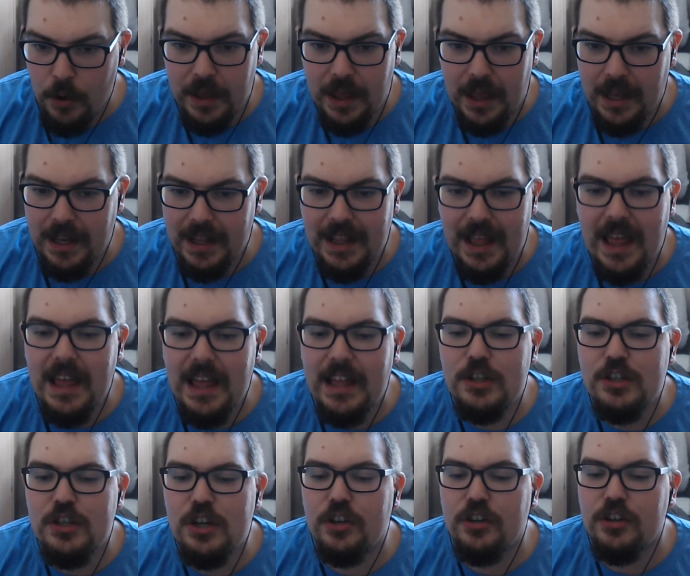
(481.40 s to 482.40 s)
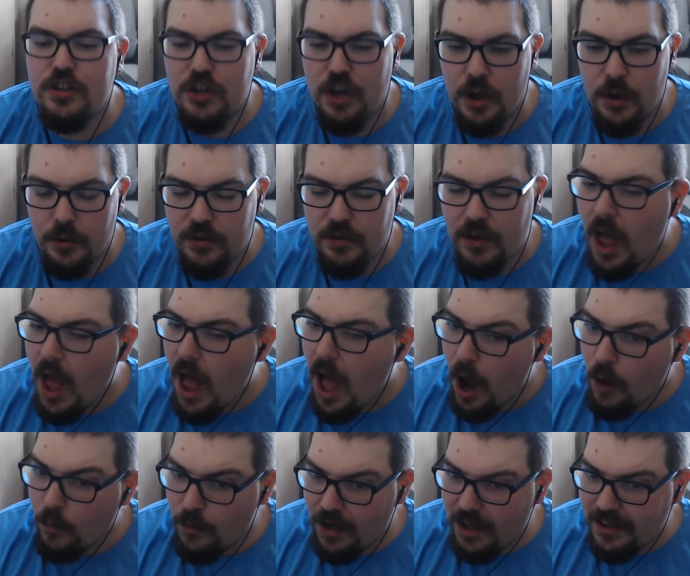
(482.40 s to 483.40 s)
kidding, it just shows.
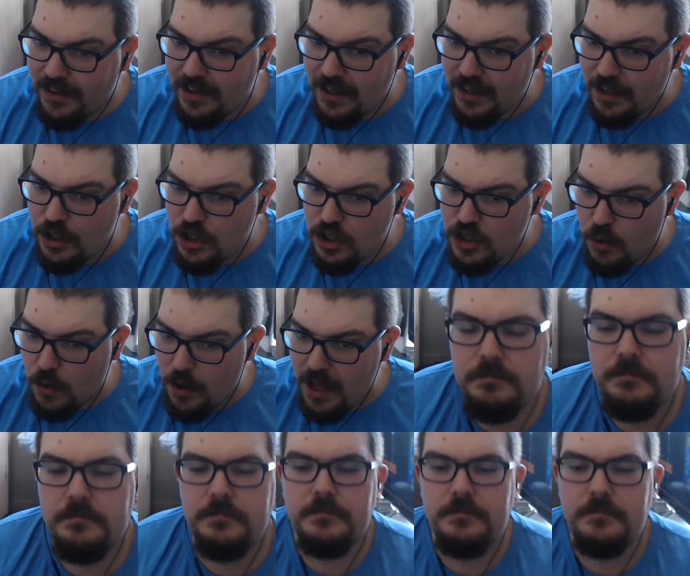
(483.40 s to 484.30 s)
I really did enjoy it.